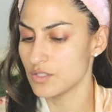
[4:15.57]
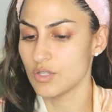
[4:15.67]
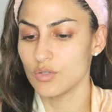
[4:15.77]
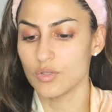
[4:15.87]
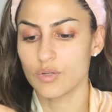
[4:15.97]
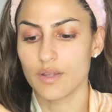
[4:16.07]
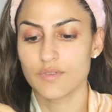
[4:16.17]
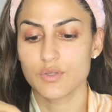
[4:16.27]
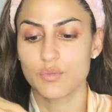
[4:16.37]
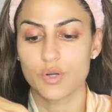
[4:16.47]
So you don't have
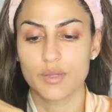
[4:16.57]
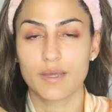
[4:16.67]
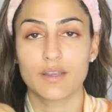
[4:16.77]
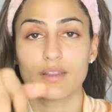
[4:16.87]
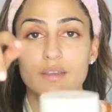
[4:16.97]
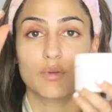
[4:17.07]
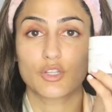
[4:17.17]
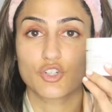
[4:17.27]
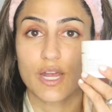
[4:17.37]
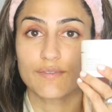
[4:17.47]
to worry about anything when
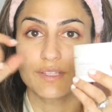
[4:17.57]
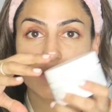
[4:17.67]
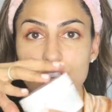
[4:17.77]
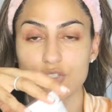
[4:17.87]
you're traveling. This